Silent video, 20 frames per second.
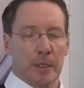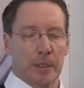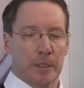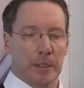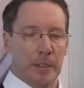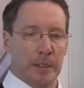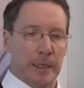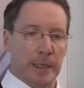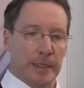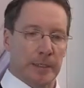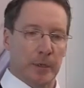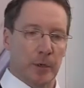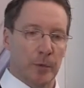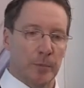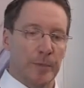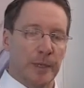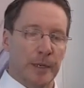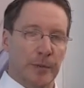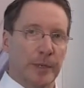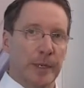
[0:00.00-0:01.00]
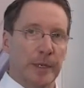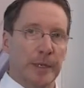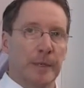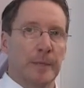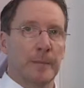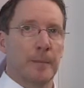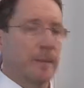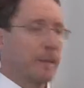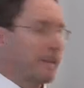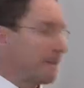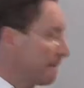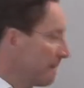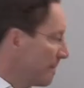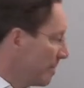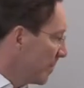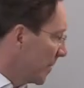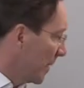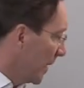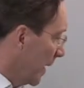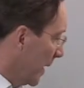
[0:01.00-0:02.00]
at our bearing
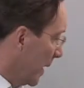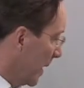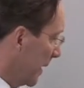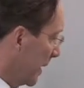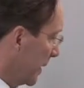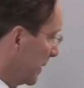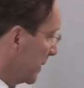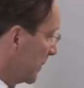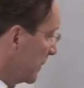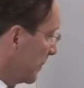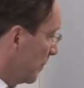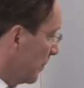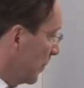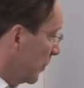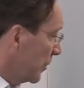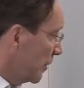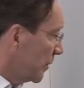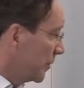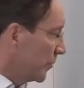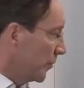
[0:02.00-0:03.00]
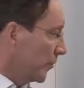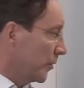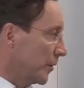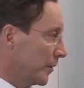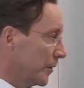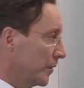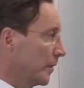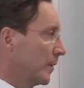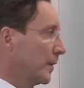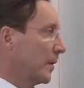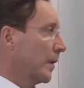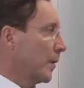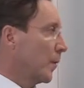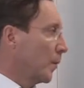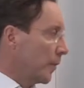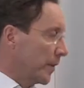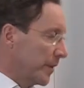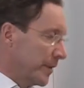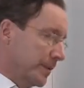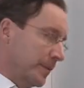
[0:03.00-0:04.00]
and monitor
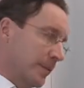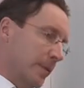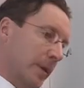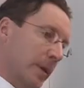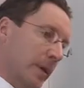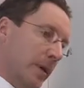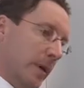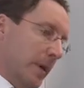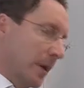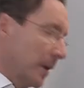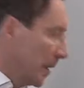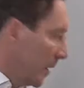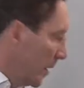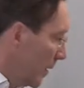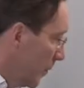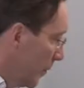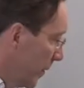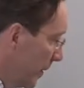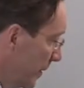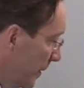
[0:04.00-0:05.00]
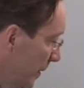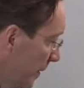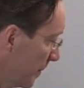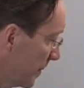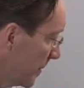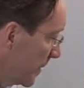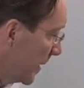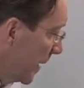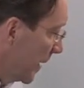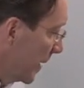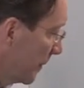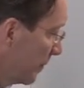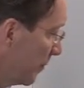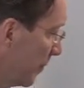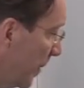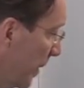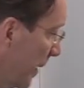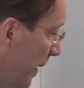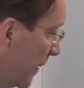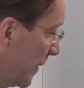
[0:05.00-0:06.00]
with the second
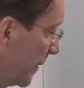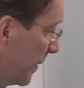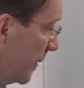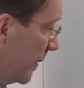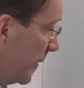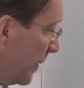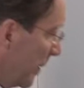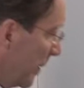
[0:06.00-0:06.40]
path